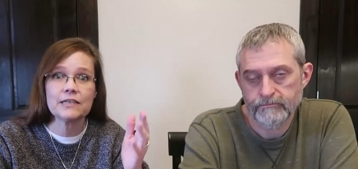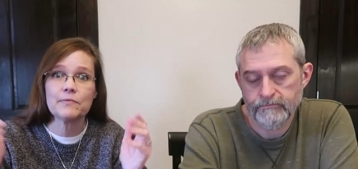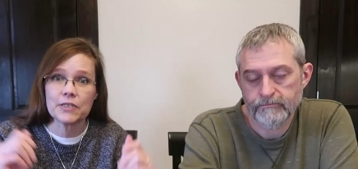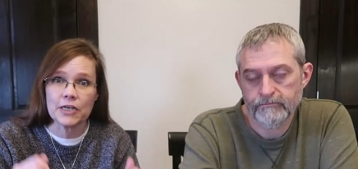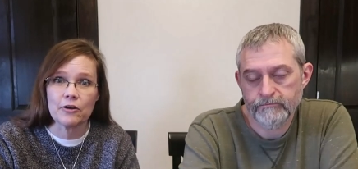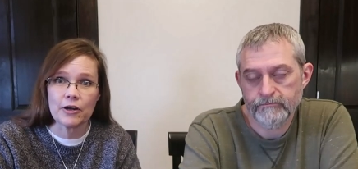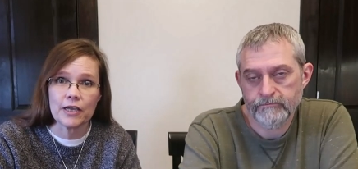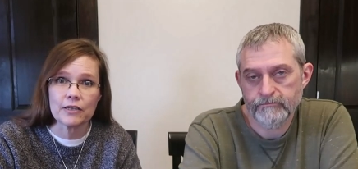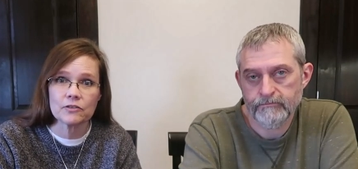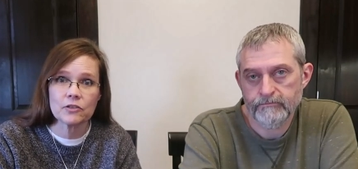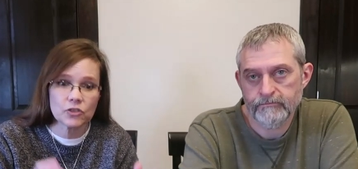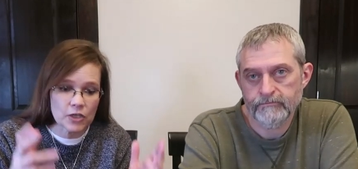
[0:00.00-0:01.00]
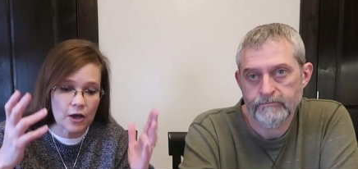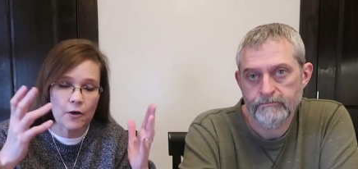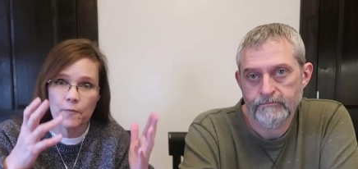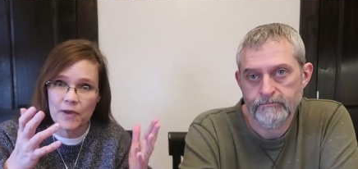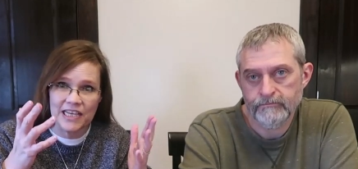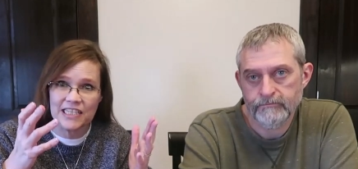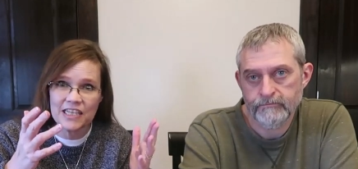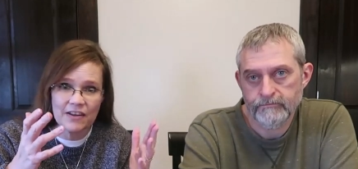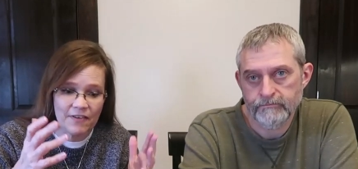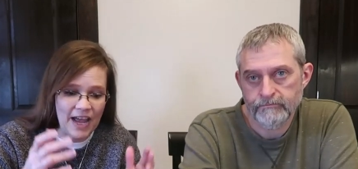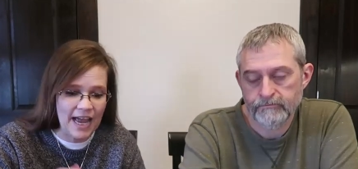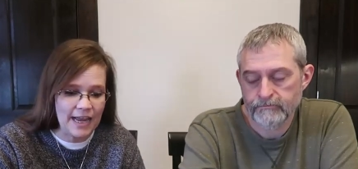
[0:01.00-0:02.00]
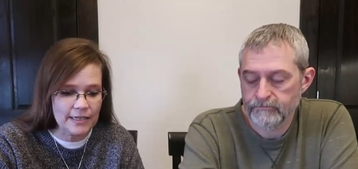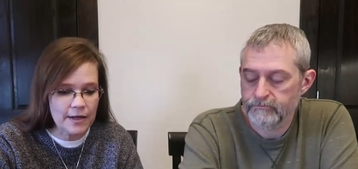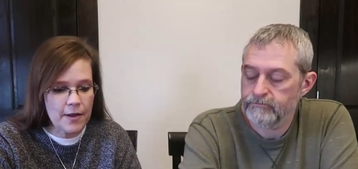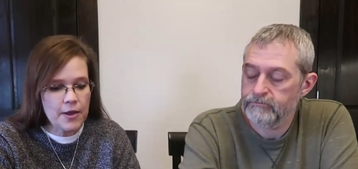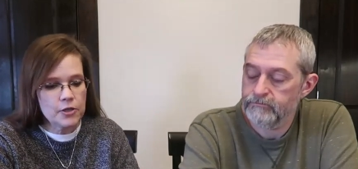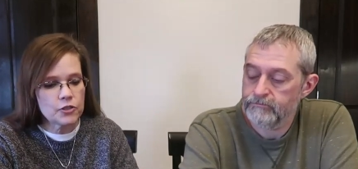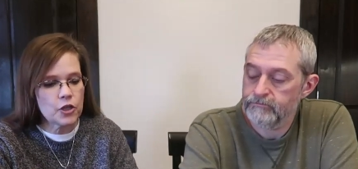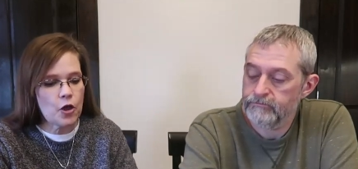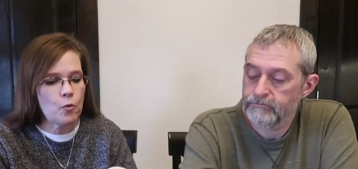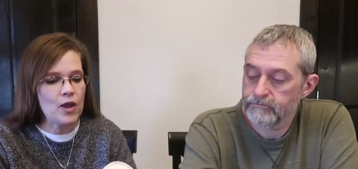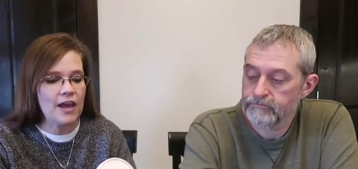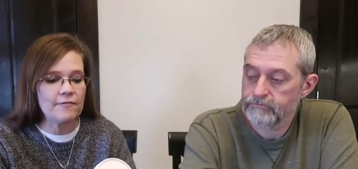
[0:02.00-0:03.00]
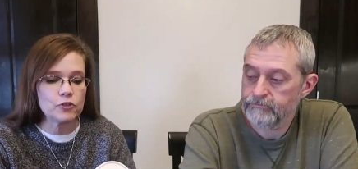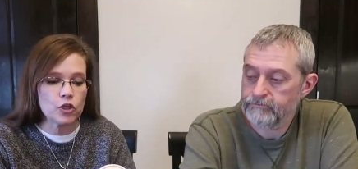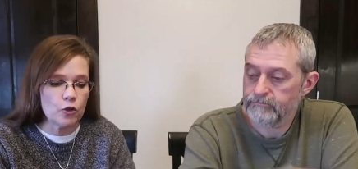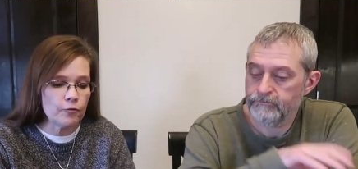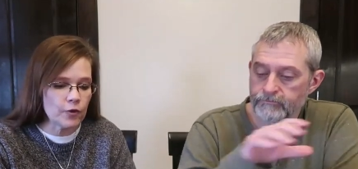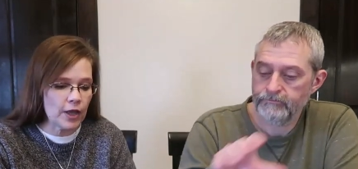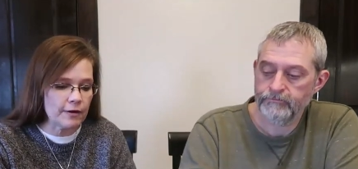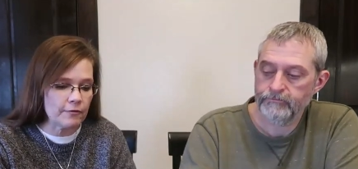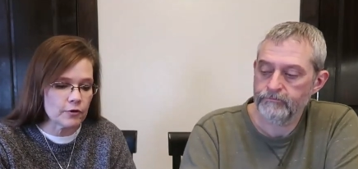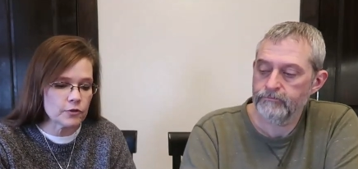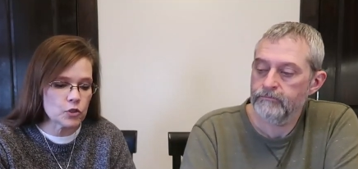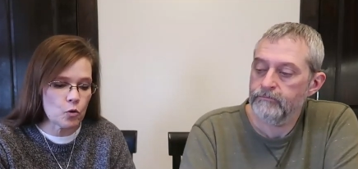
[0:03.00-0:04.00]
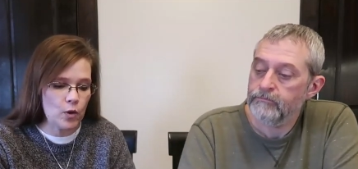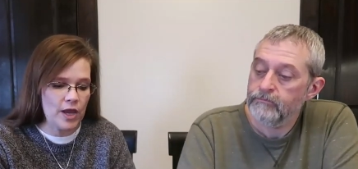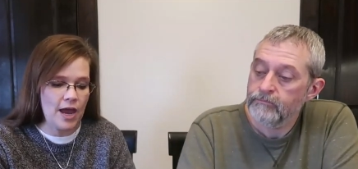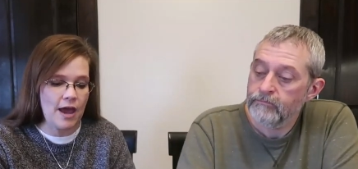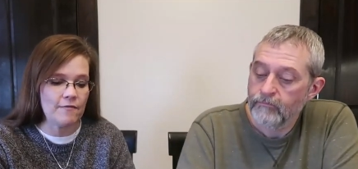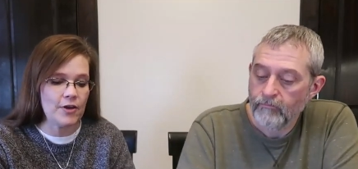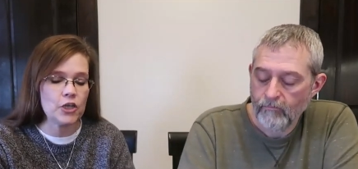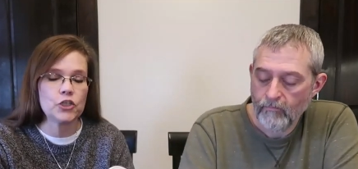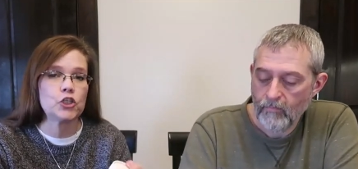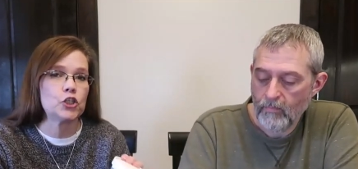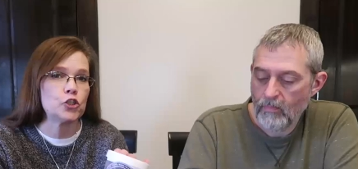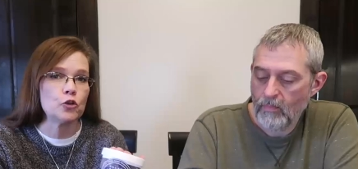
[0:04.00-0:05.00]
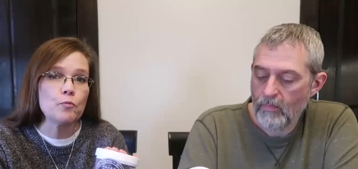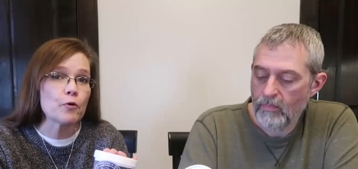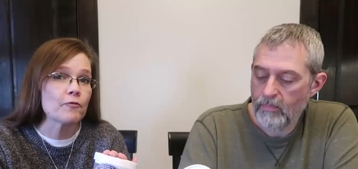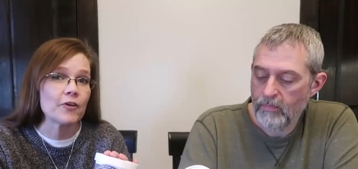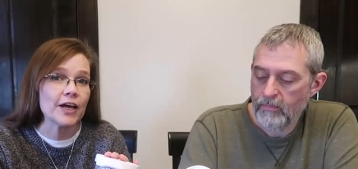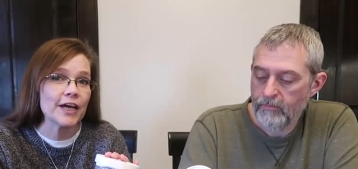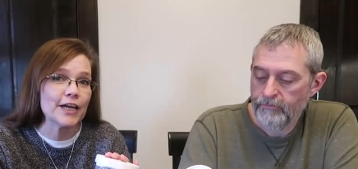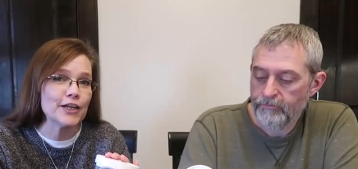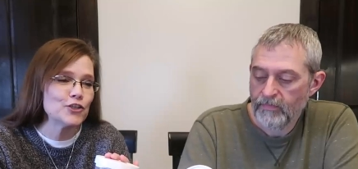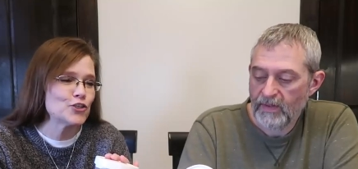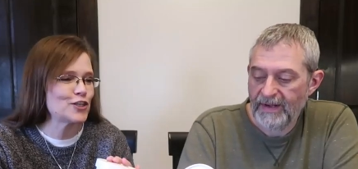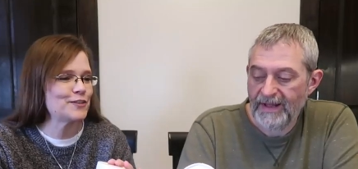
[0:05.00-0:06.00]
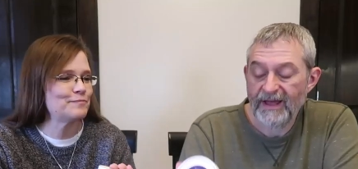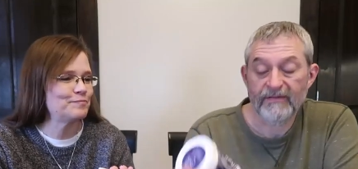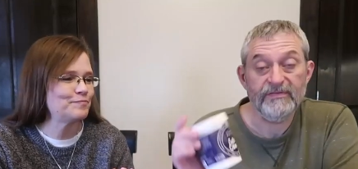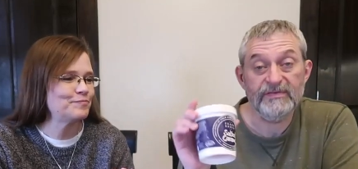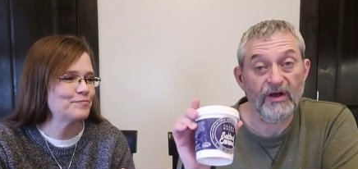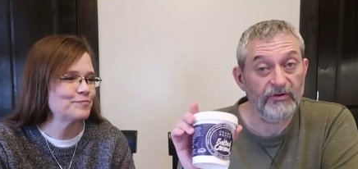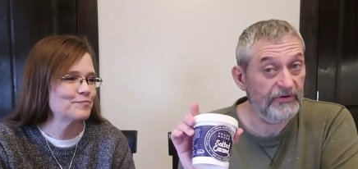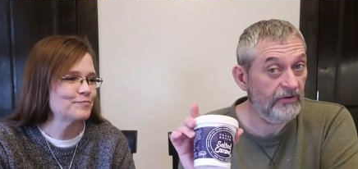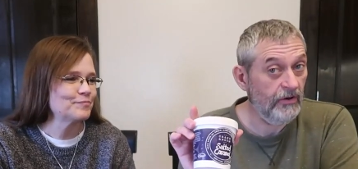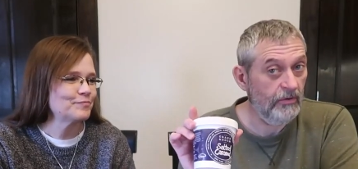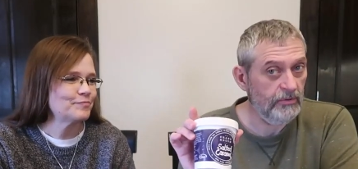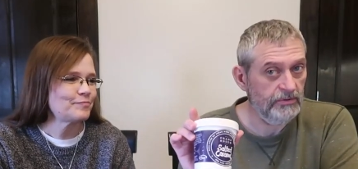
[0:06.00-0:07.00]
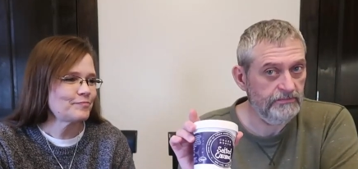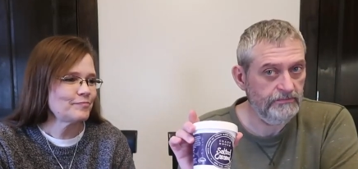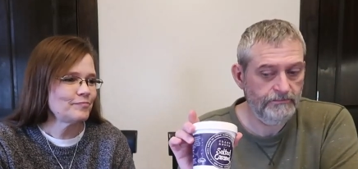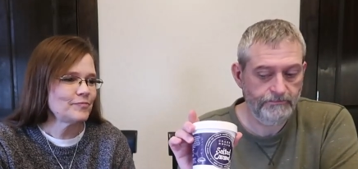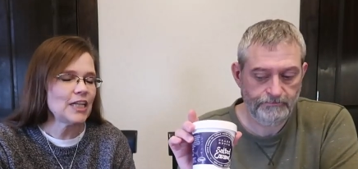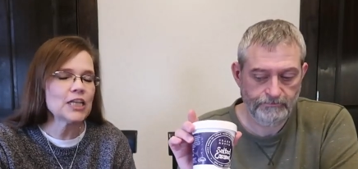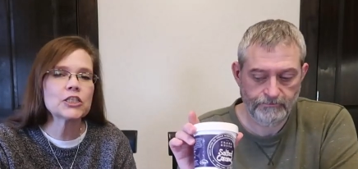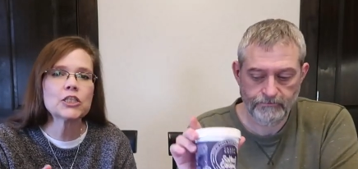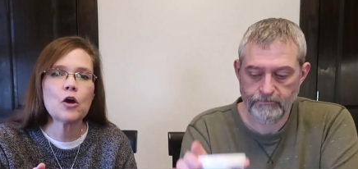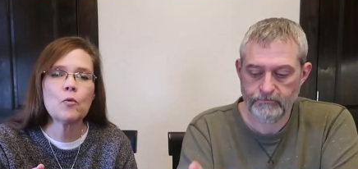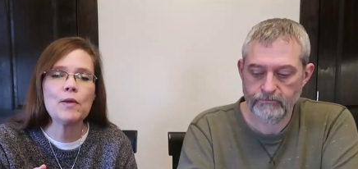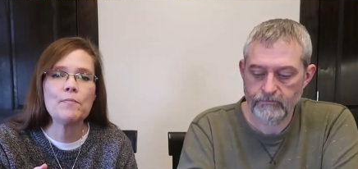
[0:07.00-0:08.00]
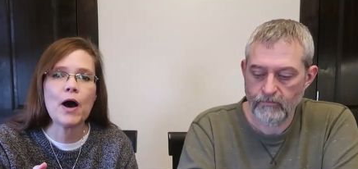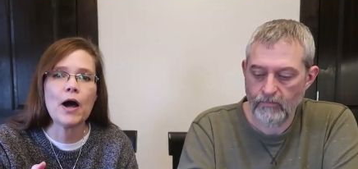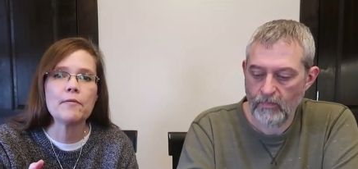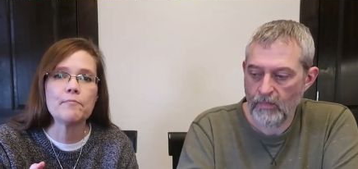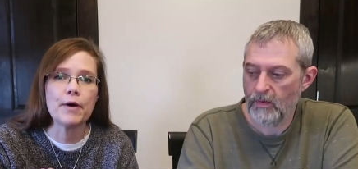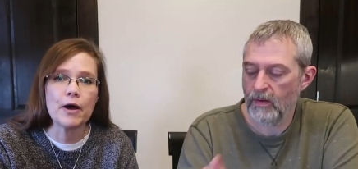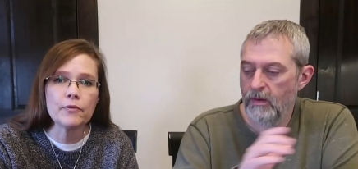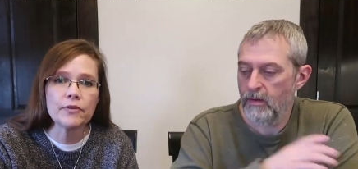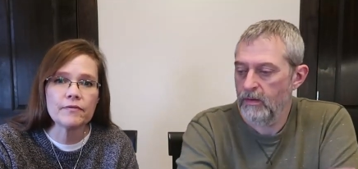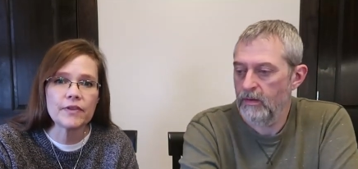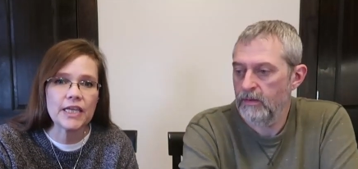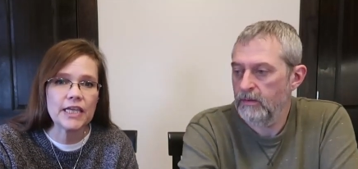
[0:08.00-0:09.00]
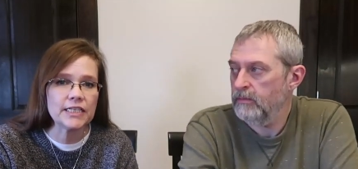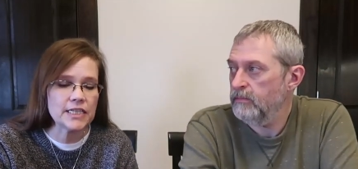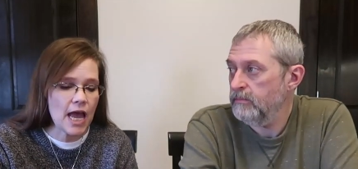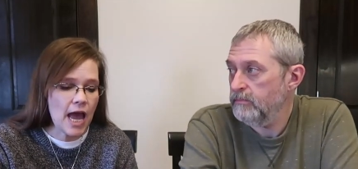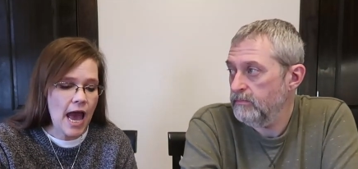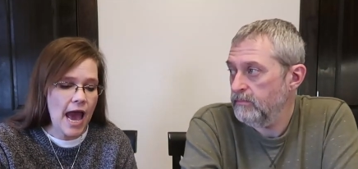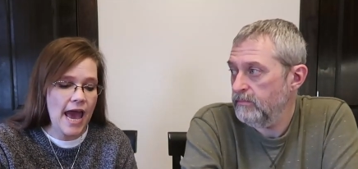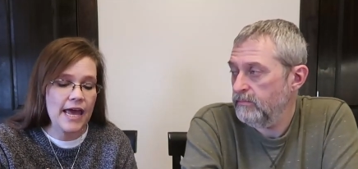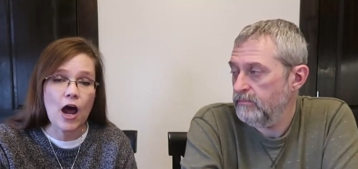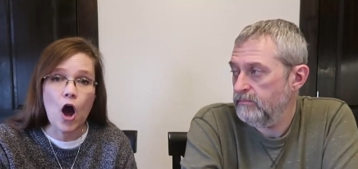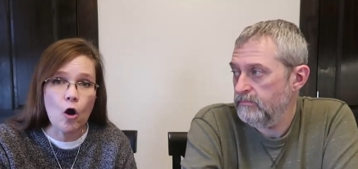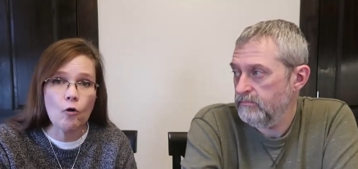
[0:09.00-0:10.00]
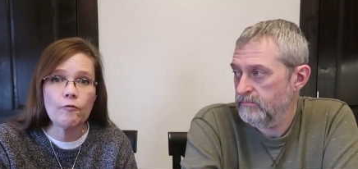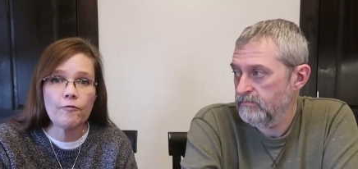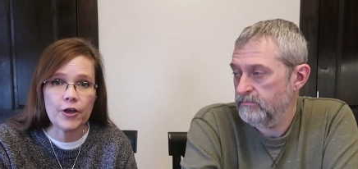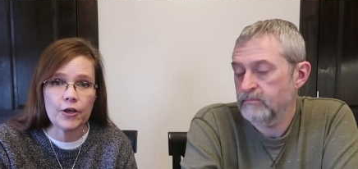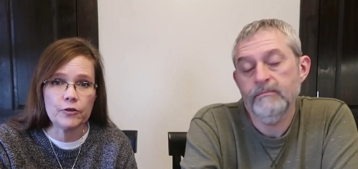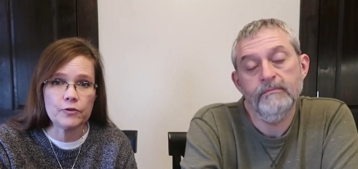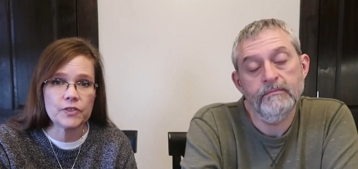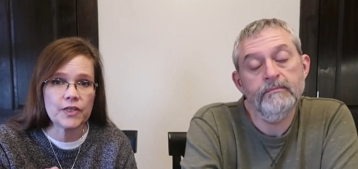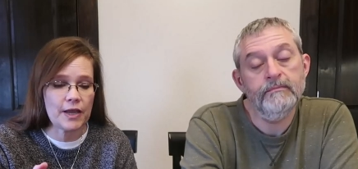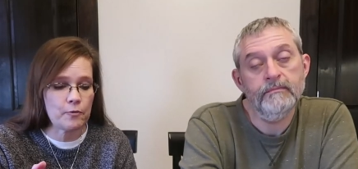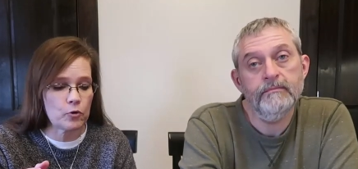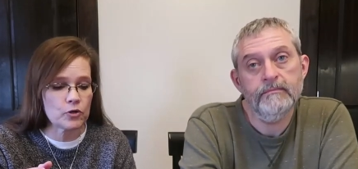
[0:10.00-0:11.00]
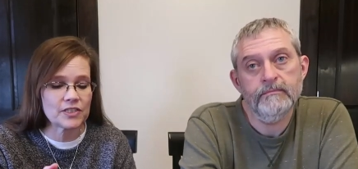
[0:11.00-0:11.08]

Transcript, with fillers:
Speaker 1: Cemetery is. So easy to find. So we have two flavors. We have super fudge.
Speaker 2: And I have salted
Speaker 1: caramel. So we bought both of these at Whole Foods. They were